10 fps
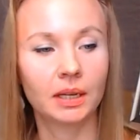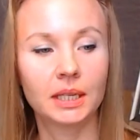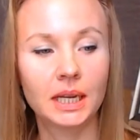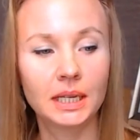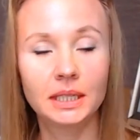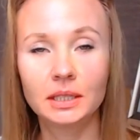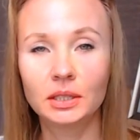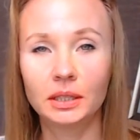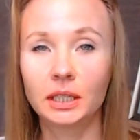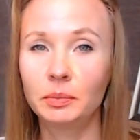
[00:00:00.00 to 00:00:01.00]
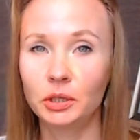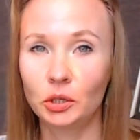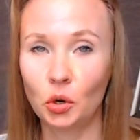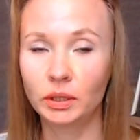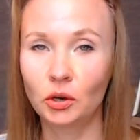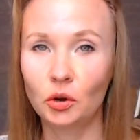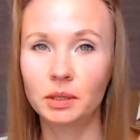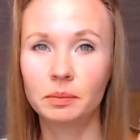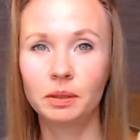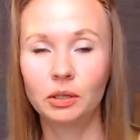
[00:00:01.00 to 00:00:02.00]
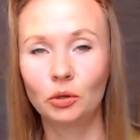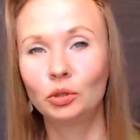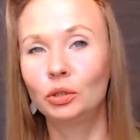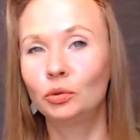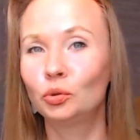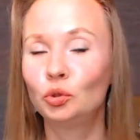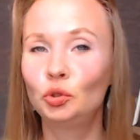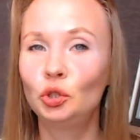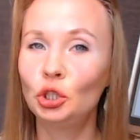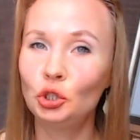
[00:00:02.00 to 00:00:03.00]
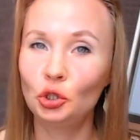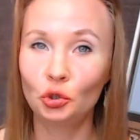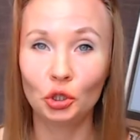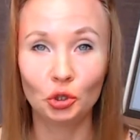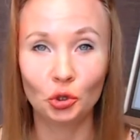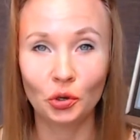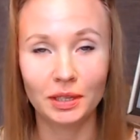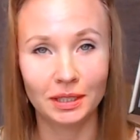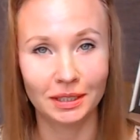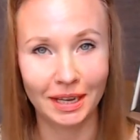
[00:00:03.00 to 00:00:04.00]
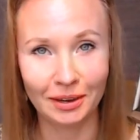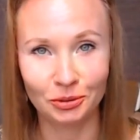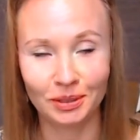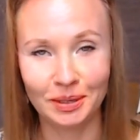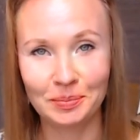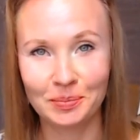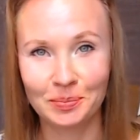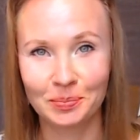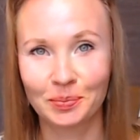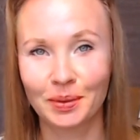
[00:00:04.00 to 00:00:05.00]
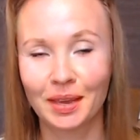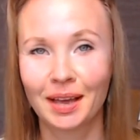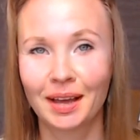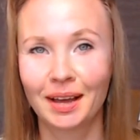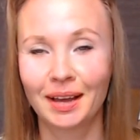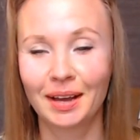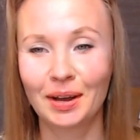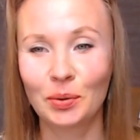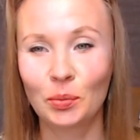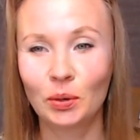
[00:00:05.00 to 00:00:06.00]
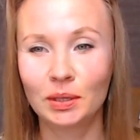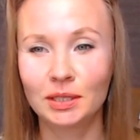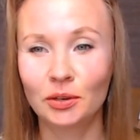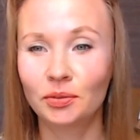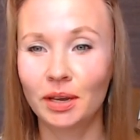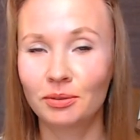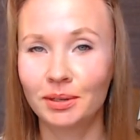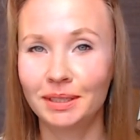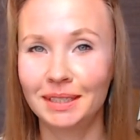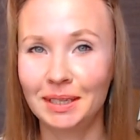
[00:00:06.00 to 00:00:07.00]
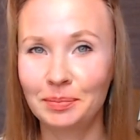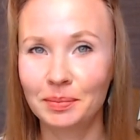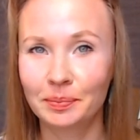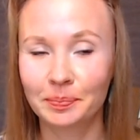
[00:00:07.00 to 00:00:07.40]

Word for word: and yeah did, let me know in comments below do, did you enjoy this live stream what's your favorite tip